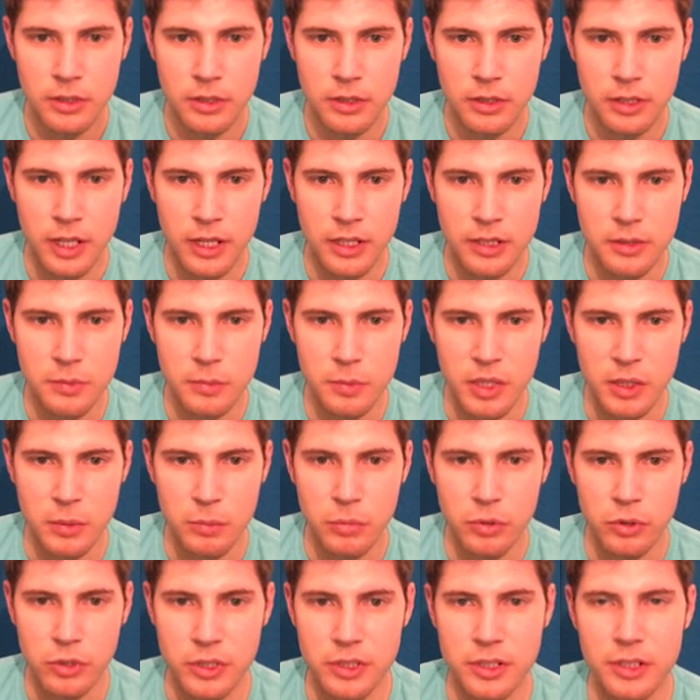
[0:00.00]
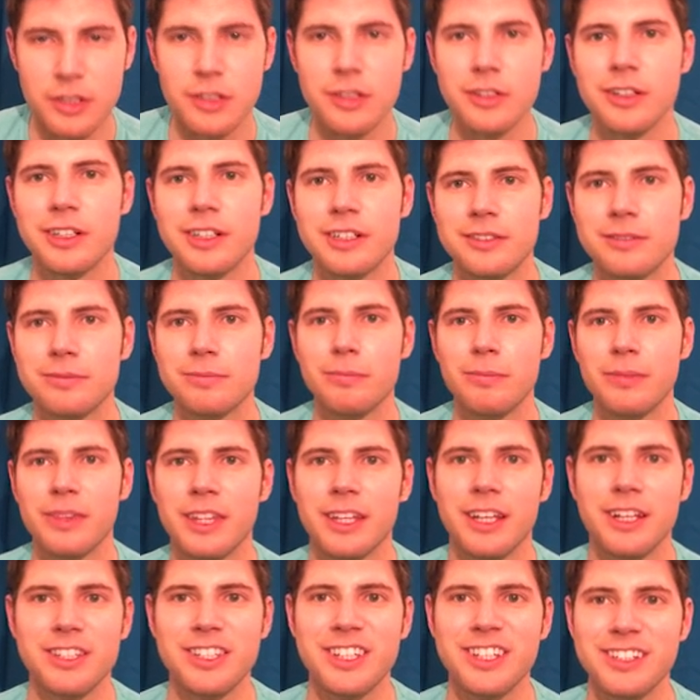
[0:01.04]
that's me pointing to it.
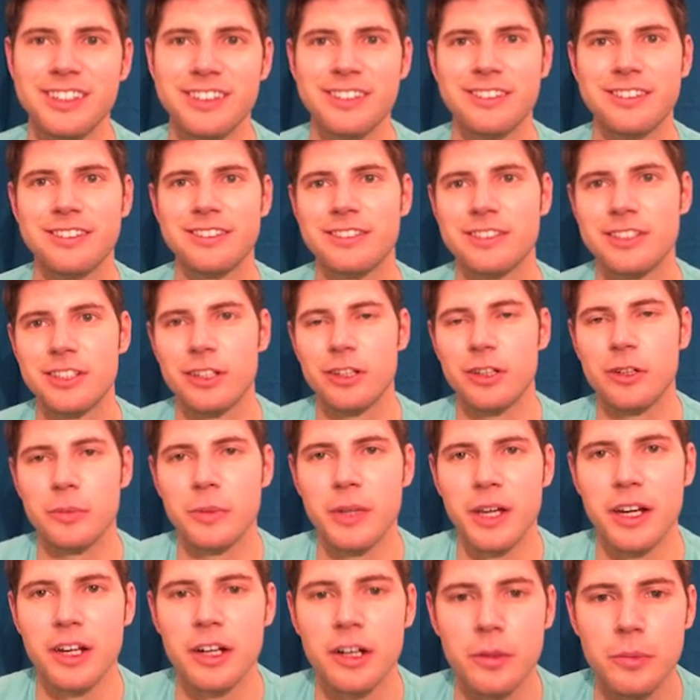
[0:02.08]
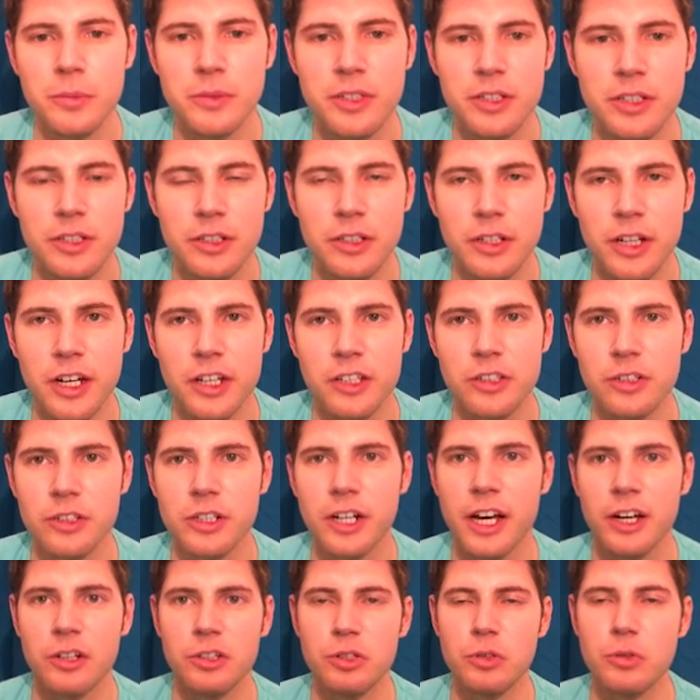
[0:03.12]
That's it. So I hope that helped you guys learn
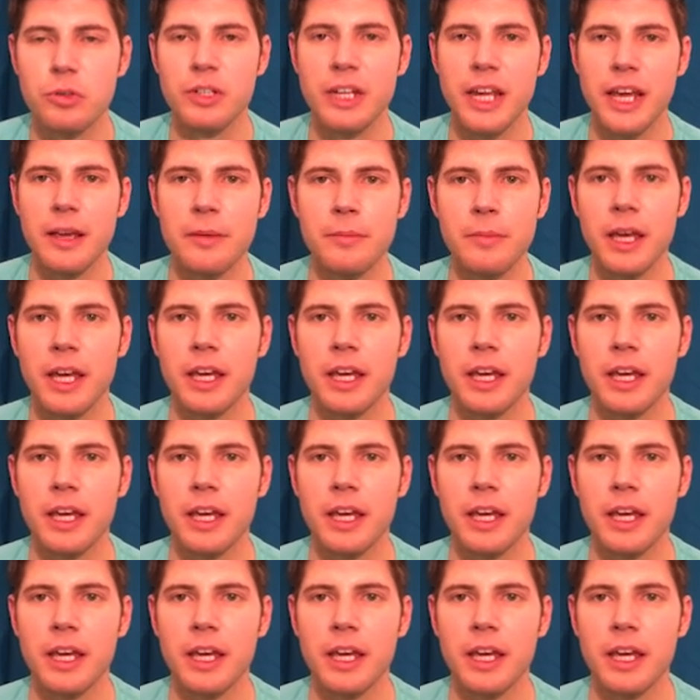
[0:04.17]
how to name